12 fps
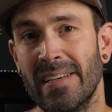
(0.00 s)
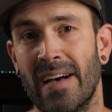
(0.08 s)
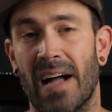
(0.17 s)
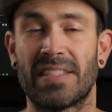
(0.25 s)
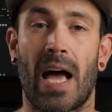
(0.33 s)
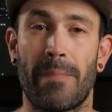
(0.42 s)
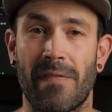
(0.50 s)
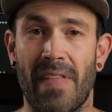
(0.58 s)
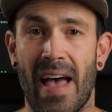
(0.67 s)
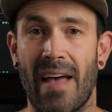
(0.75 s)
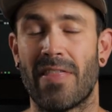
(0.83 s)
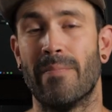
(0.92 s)
On top of
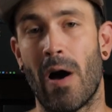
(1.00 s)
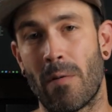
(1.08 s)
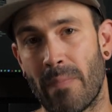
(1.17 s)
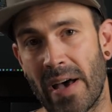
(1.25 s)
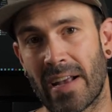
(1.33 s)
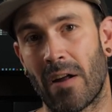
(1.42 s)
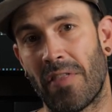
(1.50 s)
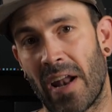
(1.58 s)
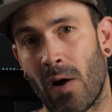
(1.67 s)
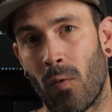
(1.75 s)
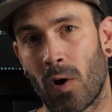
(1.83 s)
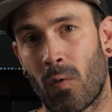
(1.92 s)
that, the mountain biker that
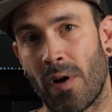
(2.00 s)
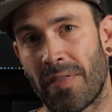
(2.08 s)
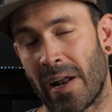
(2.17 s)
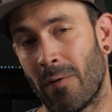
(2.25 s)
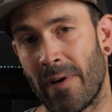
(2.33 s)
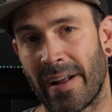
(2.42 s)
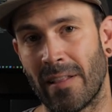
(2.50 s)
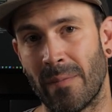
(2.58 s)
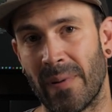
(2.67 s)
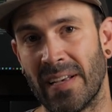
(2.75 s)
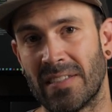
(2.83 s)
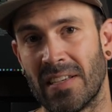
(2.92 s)
I work with on a regular
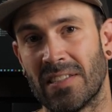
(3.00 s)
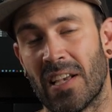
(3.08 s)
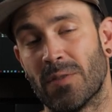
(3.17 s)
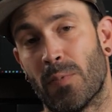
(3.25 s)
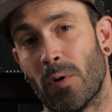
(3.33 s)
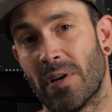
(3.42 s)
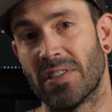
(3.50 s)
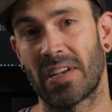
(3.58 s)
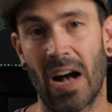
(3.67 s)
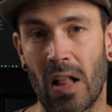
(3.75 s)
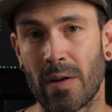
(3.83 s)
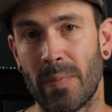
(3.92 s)
basis has broke his
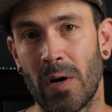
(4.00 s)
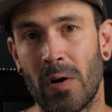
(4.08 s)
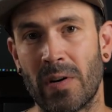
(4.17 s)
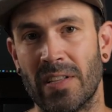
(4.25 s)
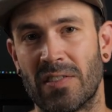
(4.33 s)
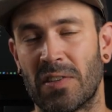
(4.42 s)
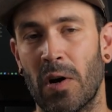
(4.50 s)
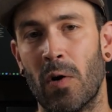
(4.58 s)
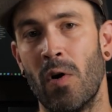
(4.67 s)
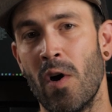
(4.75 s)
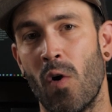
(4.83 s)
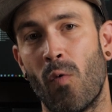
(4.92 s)
collarbone, and
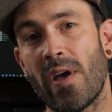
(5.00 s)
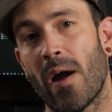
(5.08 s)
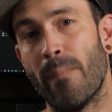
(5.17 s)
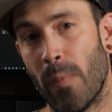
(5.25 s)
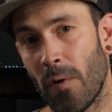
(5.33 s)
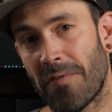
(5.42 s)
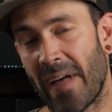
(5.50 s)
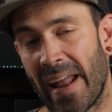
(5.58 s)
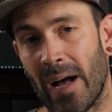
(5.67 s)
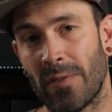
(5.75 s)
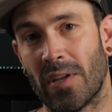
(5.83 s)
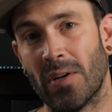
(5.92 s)
so we are both not
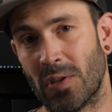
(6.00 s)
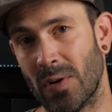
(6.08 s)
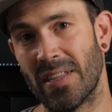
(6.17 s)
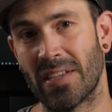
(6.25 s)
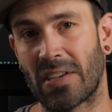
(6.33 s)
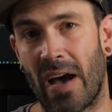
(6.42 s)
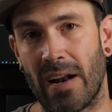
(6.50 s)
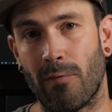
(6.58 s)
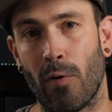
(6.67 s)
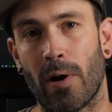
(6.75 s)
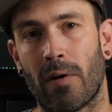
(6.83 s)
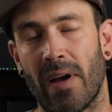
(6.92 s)
out there doing this kind of
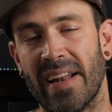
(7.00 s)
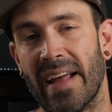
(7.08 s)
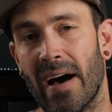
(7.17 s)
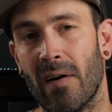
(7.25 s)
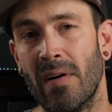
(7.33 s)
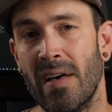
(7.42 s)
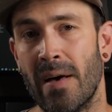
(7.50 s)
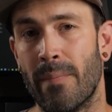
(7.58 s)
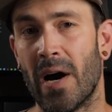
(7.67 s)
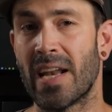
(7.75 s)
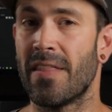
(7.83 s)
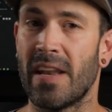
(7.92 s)
work right now.
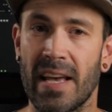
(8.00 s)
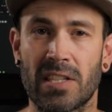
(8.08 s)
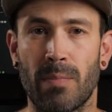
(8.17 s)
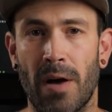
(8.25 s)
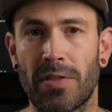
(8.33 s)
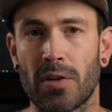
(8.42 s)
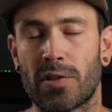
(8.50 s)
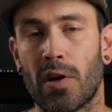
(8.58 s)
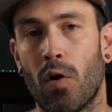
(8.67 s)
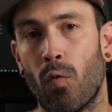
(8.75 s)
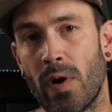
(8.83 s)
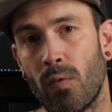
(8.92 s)
But in the next month or
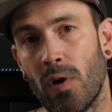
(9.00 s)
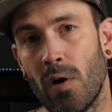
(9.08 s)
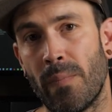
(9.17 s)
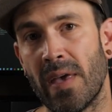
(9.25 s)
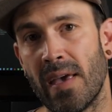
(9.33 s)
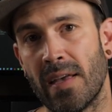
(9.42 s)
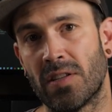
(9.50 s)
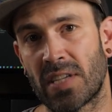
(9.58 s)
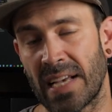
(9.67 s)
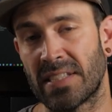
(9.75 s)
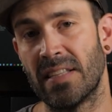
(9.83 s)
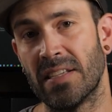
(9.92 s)
so, we will be
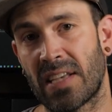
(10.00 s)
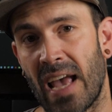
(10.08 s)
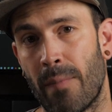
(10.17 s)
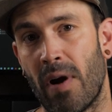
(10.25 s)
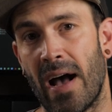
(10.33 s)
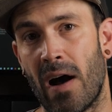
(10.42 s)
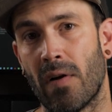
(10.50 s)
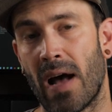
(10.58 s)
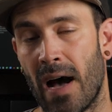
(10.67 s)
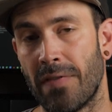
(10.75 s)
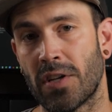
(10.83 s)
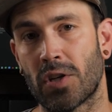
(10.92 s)
testing this camera out
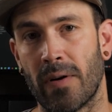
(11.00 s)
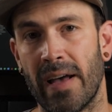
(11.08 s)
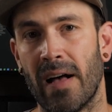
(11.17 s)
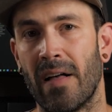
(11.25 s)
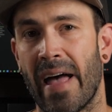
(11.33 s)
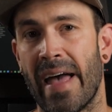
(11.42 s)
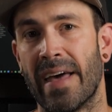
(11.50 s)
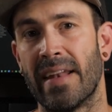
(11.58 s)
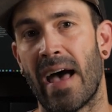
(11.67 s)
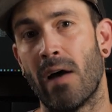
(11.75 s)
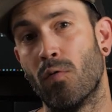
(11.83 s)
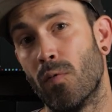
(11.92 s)
on the trail, and
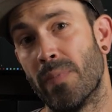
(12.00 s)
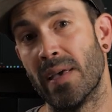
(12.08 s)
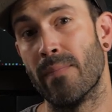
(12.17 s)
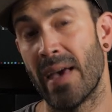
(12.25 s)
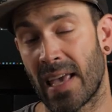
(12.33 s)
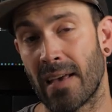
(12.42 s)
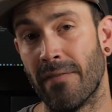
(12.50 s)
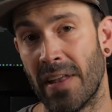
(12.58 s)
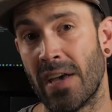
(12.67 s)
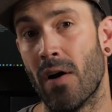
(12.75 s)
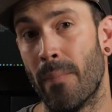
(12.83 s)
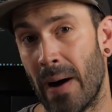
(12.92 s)
I will be making a
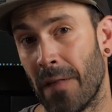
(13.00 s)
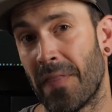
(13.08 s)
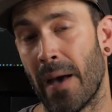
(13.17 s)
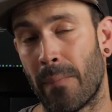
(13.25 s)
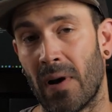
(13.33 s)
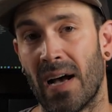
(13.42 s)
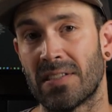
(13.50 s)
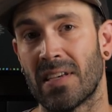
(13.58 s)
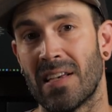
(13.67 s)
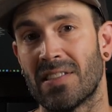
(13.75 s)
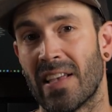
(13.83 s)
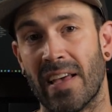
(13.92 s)
video about that
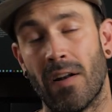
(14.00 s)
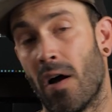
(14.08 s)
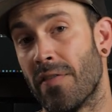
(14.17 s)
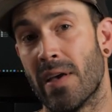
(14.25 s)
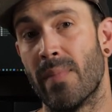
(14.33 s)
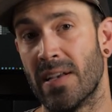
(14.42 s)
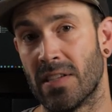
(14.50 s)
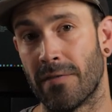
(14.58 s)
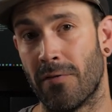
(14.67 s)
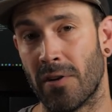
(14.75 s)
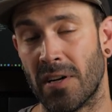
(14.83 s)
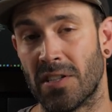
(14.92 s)
process and all the amazing
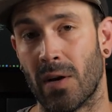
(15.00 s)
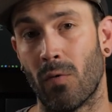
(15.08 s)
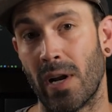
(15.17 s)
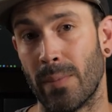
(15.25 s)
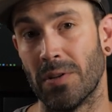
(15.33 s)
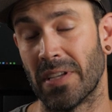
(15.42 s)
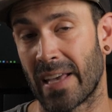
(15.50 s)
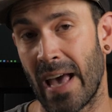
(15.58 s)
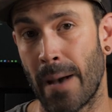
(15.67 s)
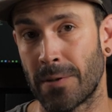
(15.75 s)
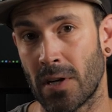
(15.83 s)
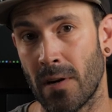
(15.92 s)
footage that we're able to
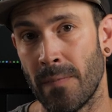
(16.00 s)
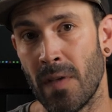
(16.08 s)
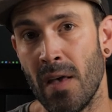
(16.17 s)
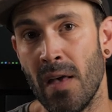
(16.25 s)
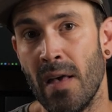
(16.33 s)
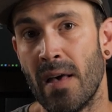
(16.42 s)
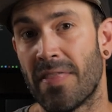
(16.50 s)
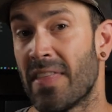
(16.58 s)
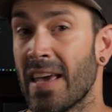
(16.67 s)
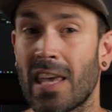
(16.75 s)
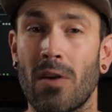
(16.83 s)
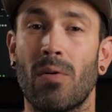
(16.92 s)
capture.
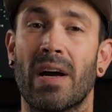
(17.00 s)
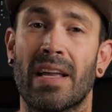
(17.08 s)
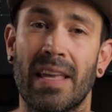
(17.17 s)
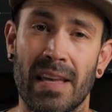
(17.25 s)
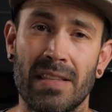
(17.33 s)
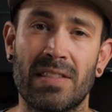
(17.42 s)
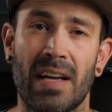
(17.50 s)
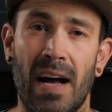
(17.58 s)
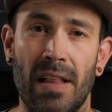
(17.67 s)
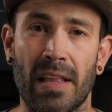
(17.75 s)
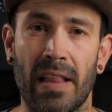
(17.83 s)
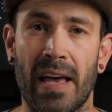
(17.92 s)
Thank you again to
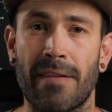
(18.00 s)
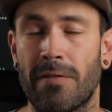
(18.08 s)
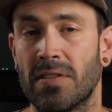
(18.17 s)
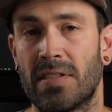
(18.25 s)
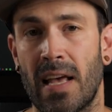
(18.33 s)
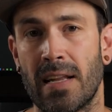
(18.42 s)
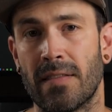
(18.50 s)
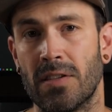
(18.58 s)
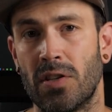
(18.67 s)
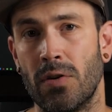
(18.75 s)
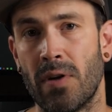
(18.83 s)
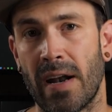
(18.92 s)
Hollyland for sending
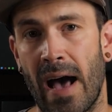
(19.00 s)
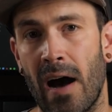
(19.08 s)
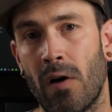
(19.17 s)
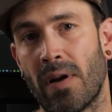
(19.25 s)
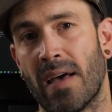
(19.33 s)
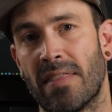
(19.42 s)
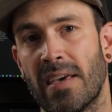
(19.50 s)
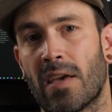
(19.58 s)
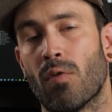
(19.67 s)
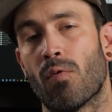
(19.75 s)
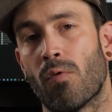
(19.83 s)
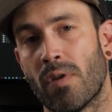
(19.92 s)
this unit out. I think
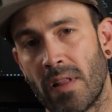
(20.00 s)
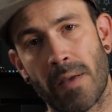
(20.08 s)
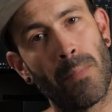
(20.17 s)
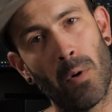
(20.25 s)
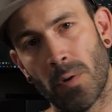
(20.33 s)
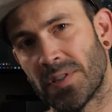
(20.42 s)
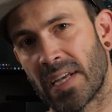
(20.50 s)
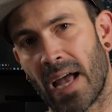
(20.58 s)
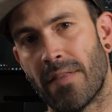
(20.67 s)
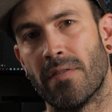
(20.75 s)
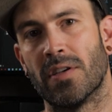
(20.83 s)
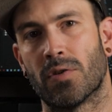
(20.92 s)
it really pulled
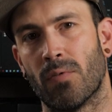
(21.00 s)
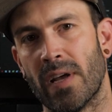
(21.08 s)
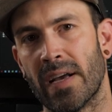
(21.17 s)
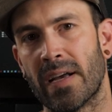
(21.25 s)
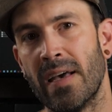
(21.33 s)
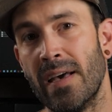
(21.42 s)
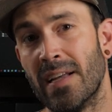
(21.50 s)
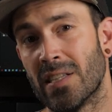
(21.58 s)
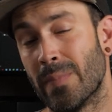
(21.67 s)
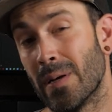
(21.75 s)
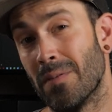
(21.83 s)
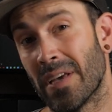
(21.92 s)
together this rig
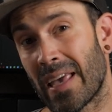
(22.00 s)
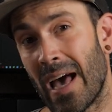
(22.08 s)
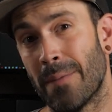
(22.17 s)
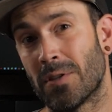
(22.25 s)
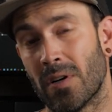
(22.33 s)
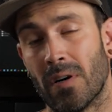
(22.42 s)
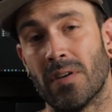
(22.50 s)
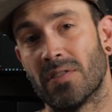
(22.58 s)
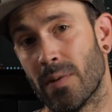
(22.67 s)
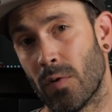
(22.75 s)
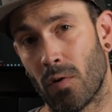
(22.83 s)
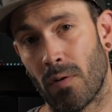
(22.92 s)
to be able to capture
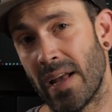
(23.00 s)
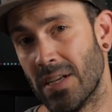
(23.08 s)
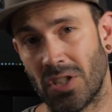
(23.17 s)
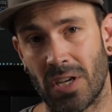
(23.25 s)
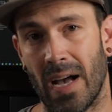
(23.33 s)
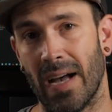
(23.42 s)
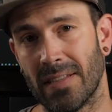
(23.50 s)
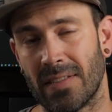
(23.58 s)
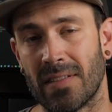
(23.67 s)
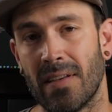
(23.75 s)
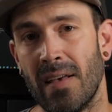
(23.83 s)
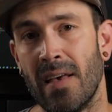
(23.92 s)
some great shots.